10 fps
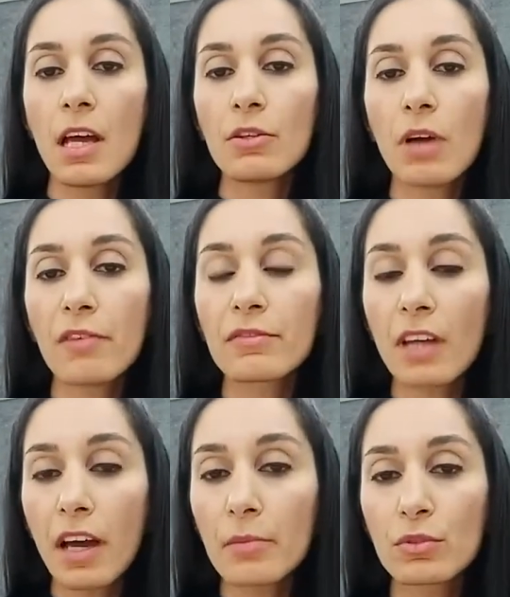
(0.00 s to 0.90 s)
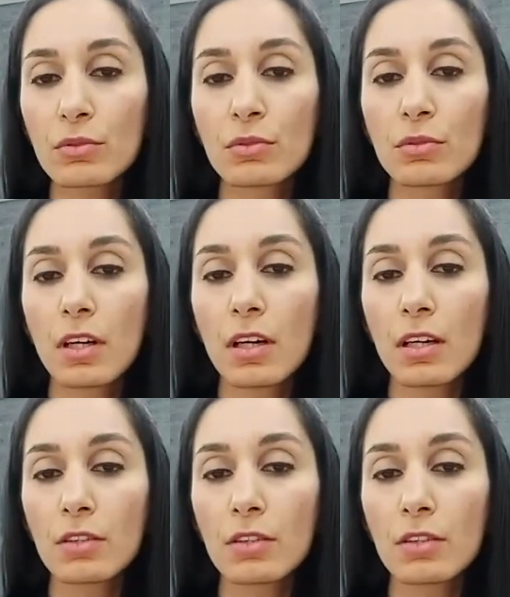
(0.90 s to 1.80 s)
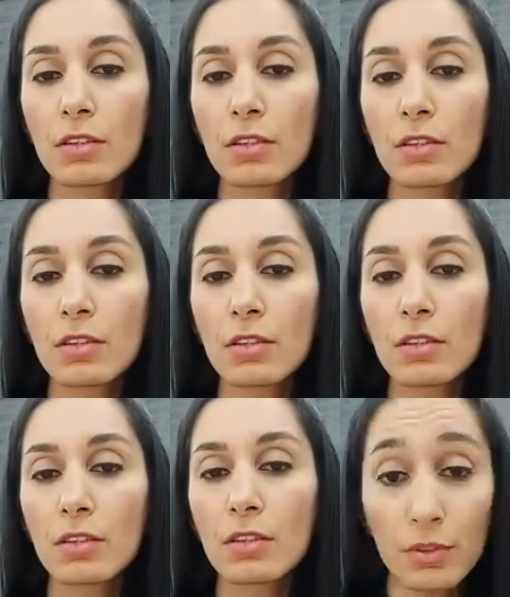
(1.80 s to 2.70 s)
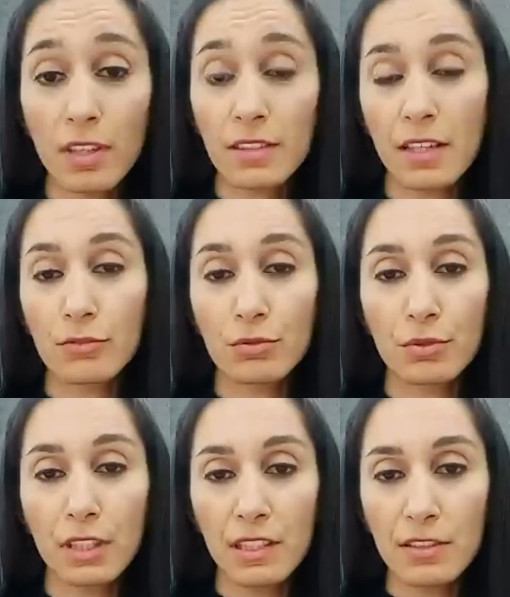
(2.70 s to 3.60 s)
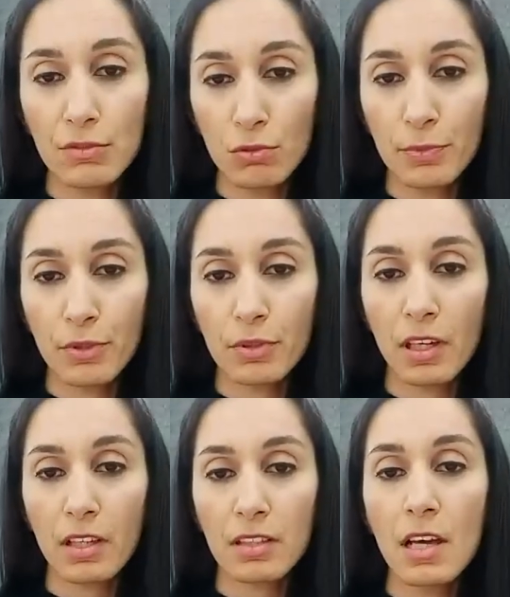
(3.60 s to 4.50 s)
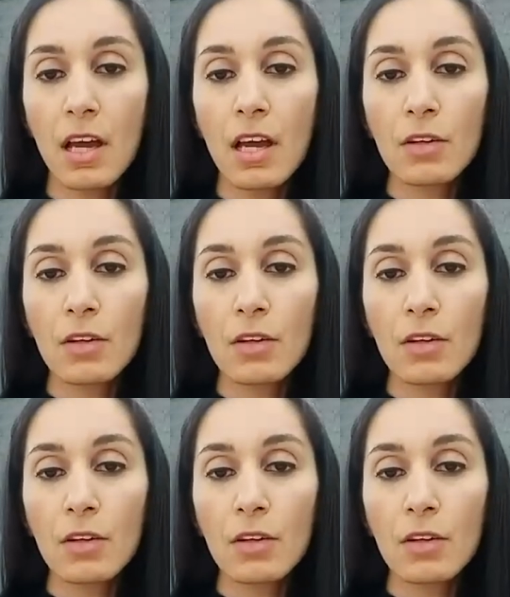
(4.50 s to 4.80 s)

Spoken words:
You have time to design new products and to release new products.